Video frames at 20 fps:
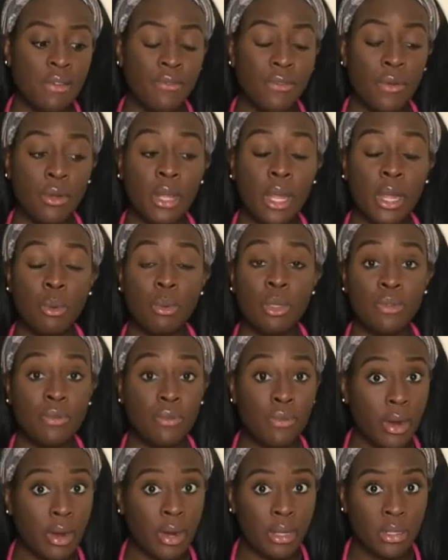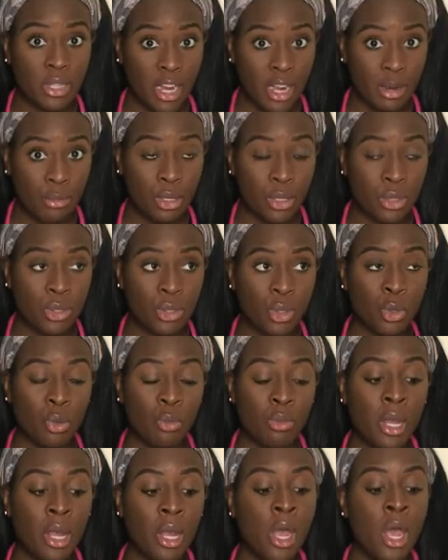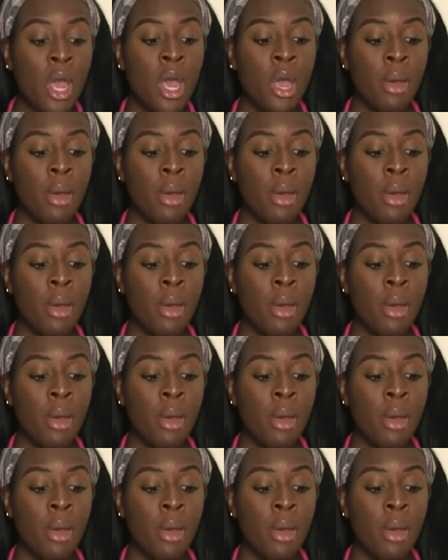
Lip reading: felt like was very time consuming